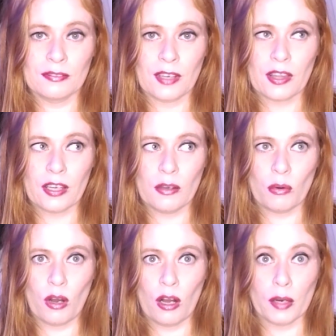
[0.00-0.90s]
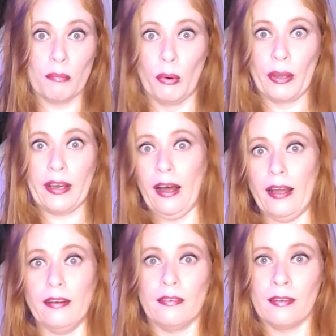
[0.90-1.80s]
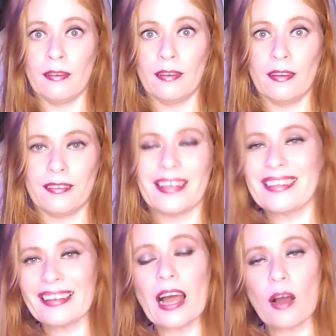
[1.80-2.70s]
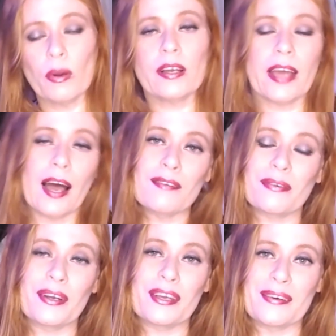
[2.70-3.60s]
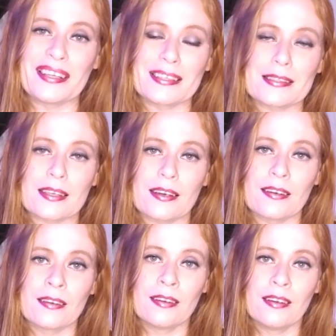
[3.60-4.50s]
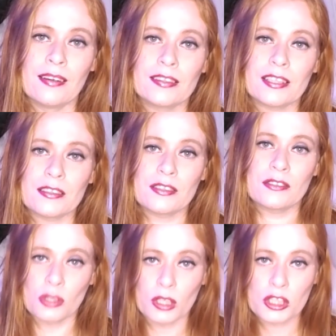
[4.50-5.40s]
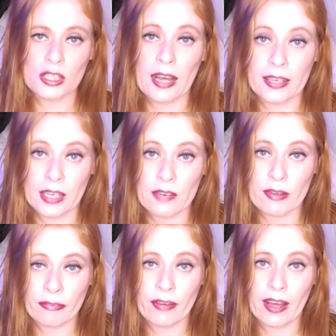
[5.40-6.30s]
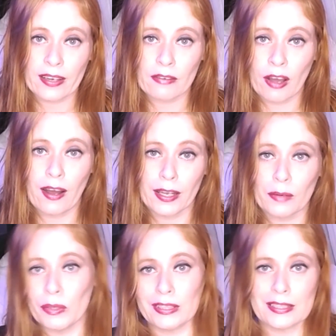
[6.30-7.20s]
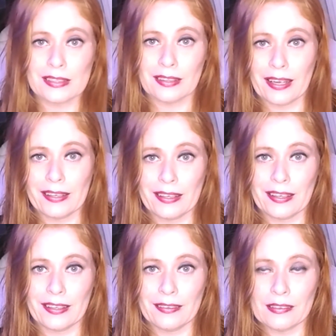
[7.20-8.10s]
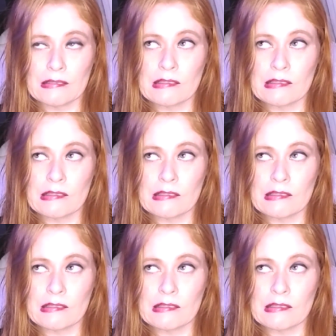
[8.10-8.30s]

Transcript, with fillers: I thought you were all going to boycott. Did that not work out for you, Alyssa? Mm. Did Georgia not give a fuck if Hollywood doesn't like it?